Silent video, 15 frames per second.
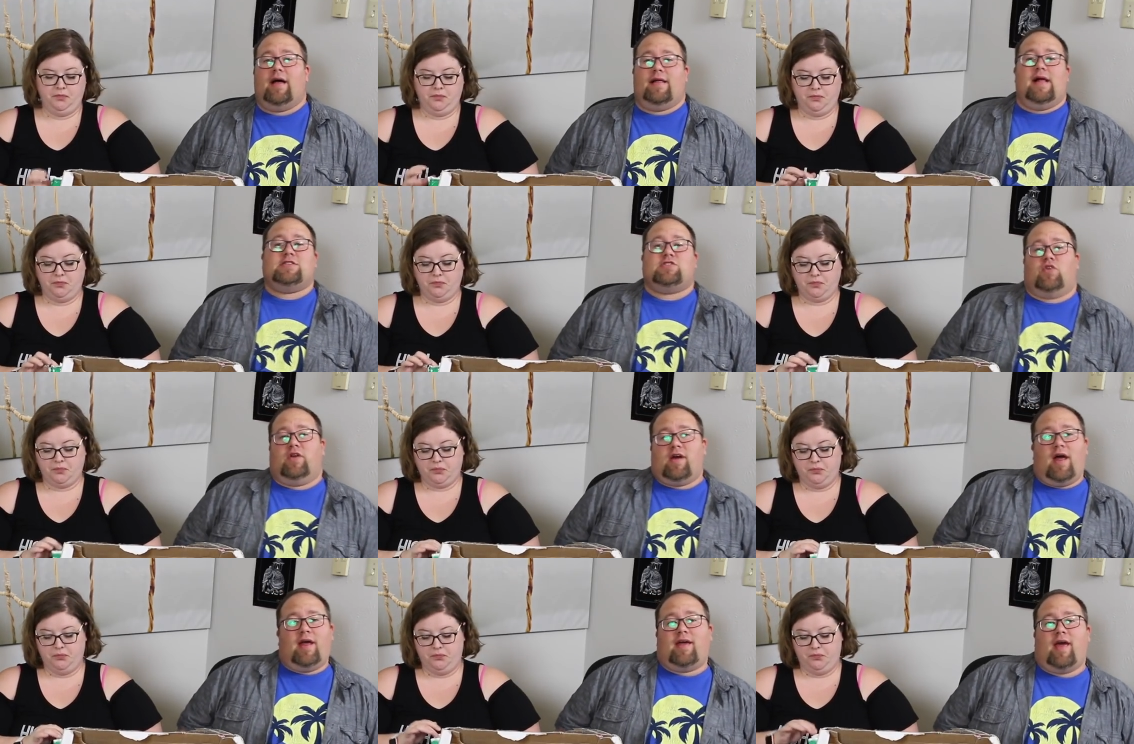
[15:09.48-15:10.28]
Speaker 1: That's one
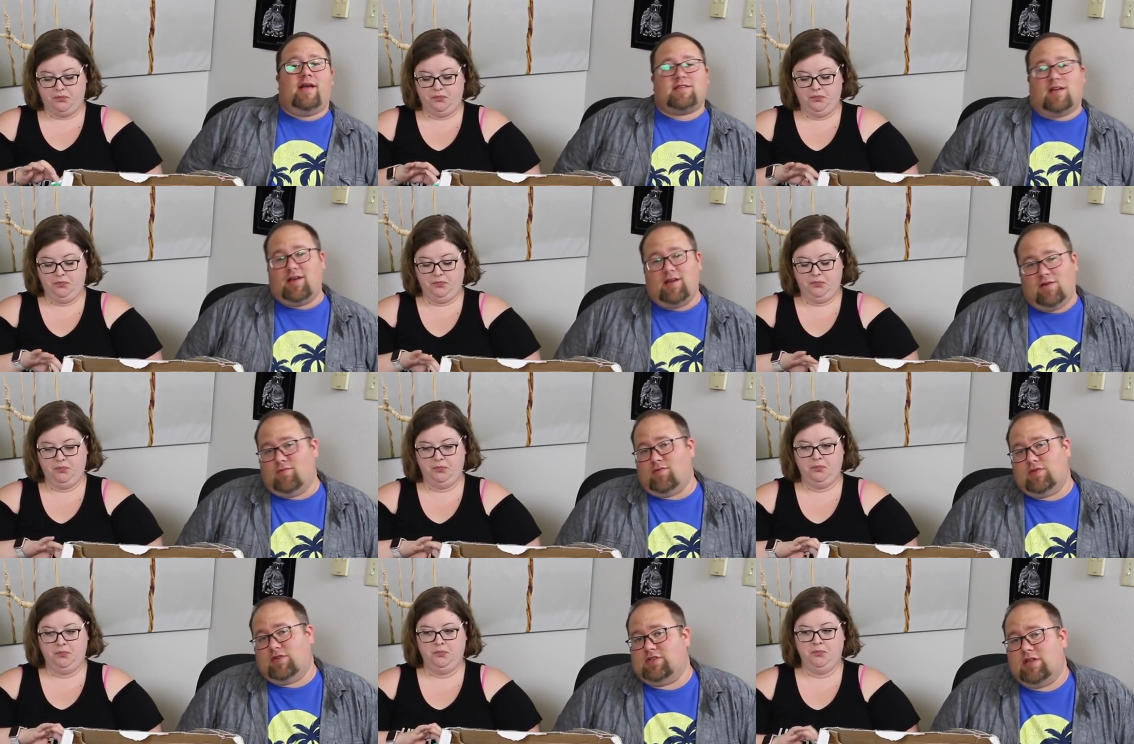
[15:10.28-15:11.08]
kind of cakes I eat
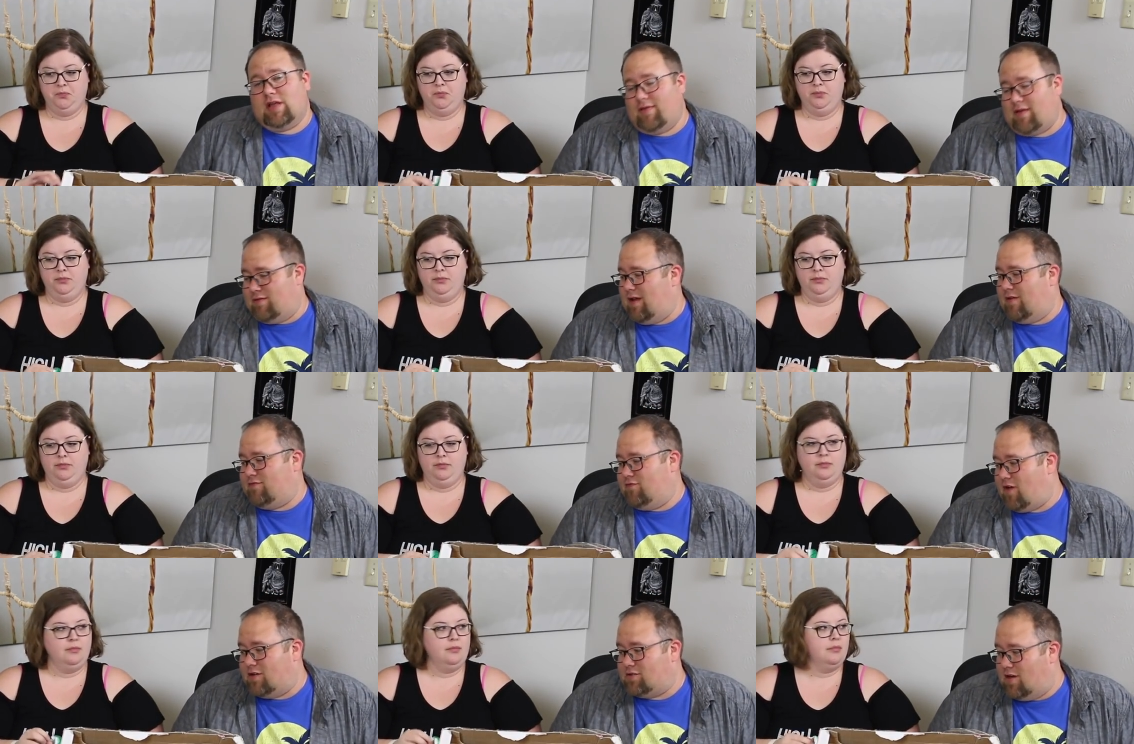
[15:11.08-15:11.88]
with this that has
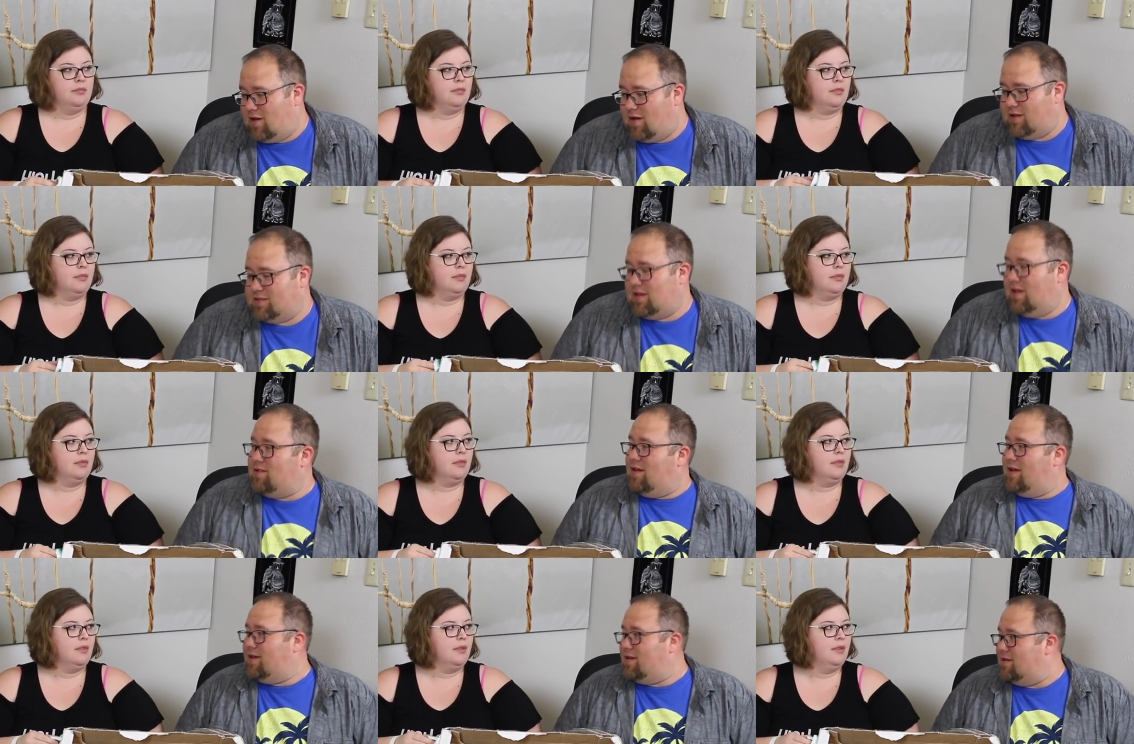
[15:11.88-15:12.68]
fondant on it, so I
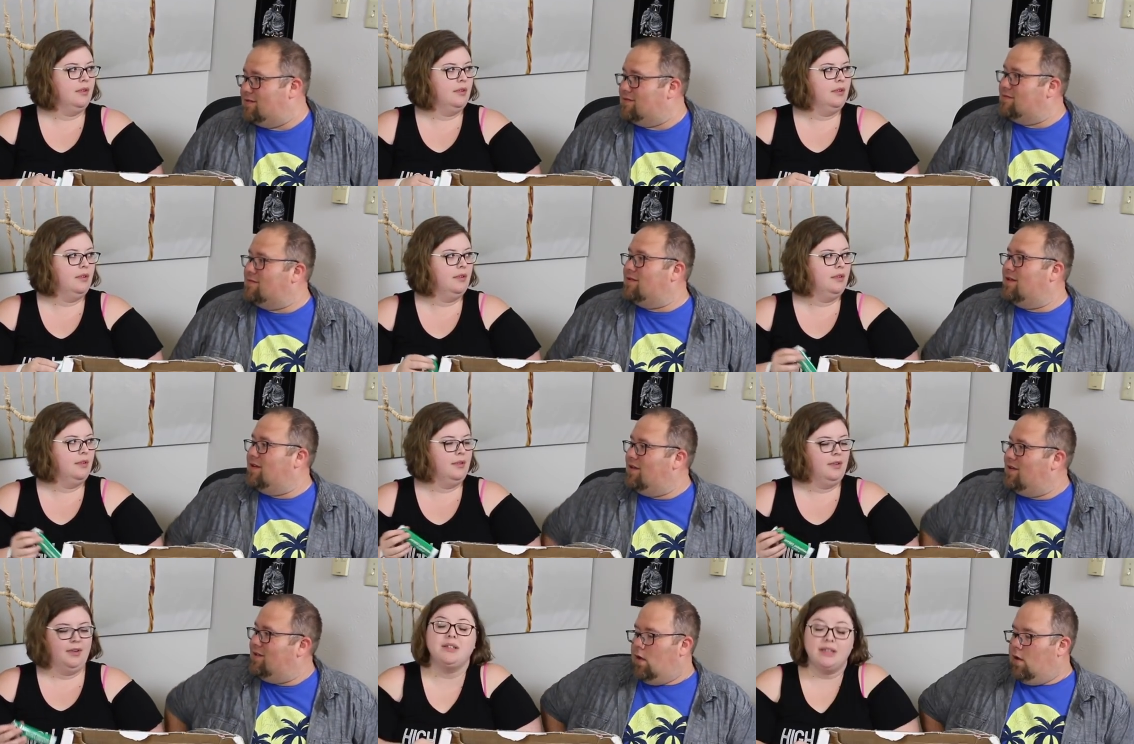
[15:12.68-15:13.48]
like it.
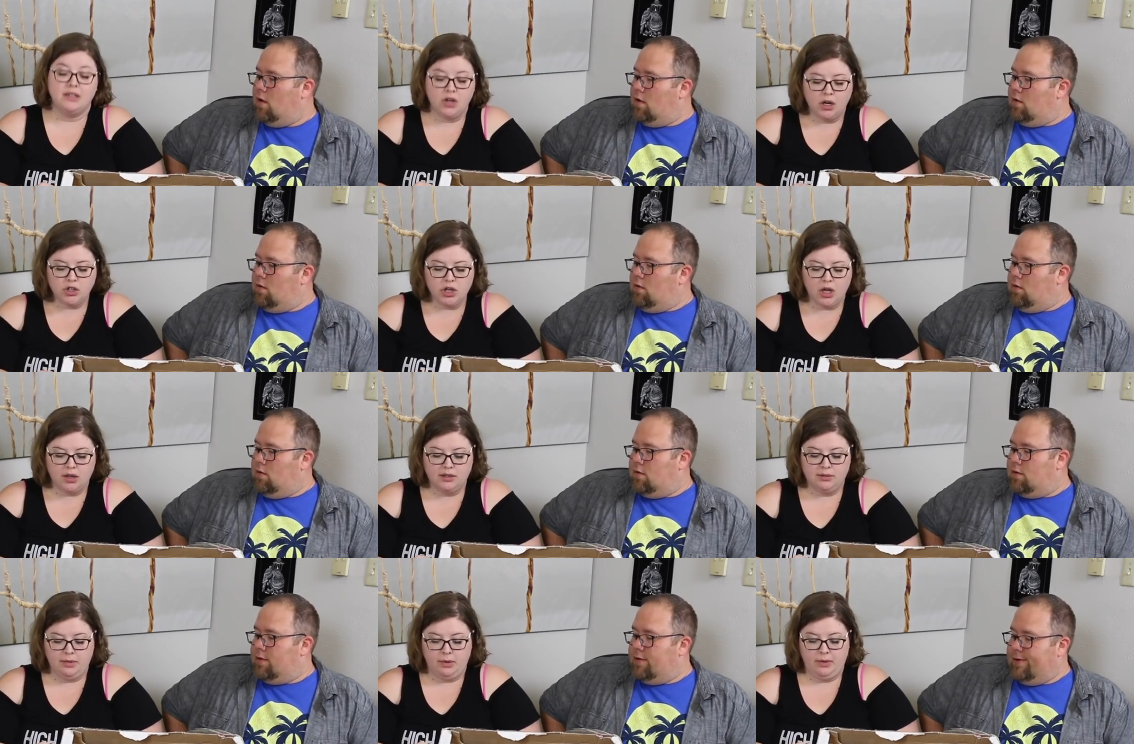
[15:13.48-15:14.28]
Speaker 2: See, dark
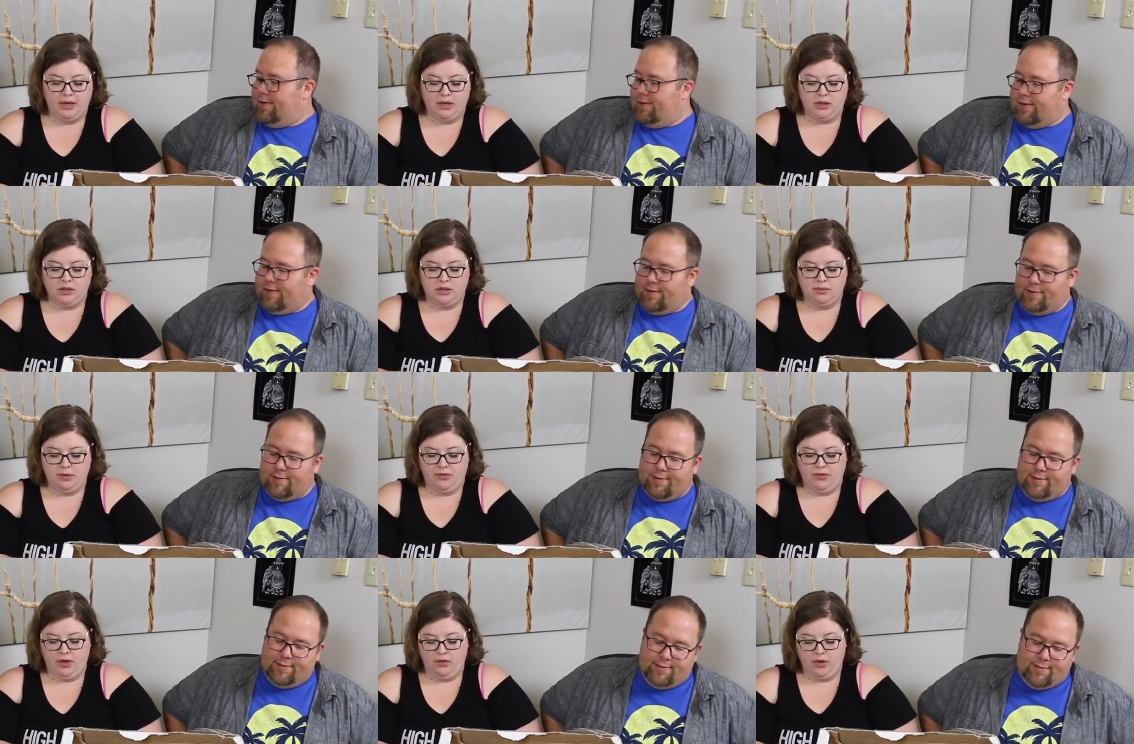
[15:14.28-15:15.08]
chocolate's my weakness. It's
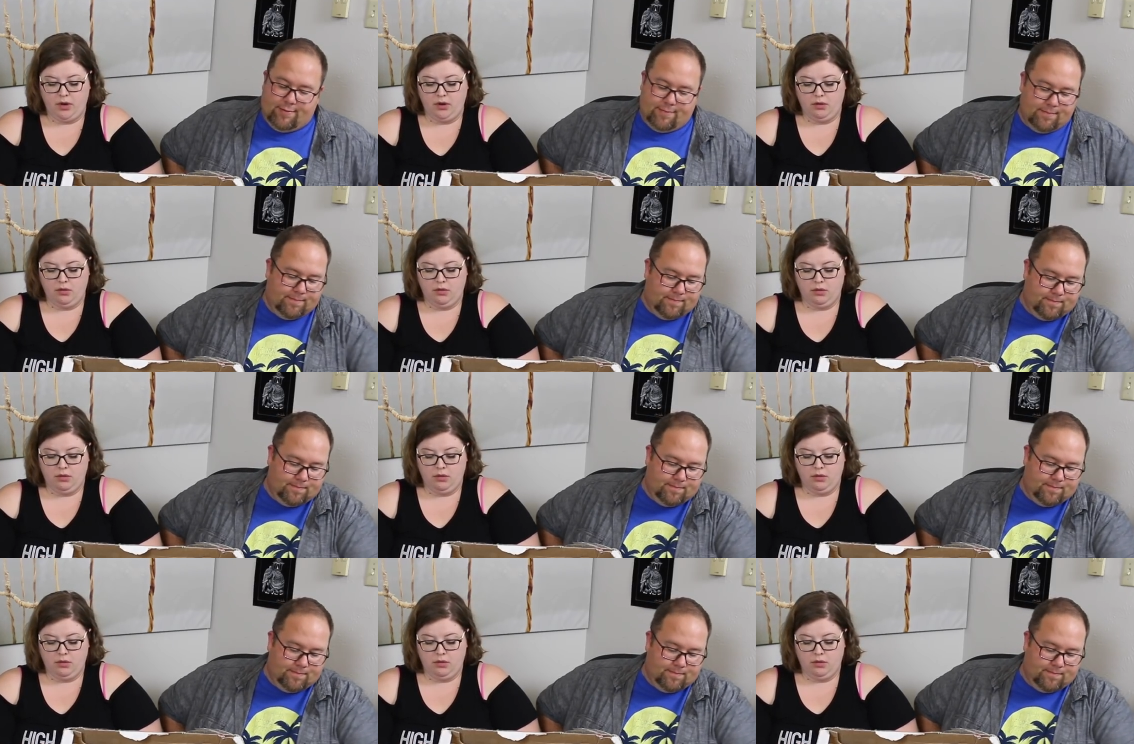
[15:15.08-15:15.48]
my favorite.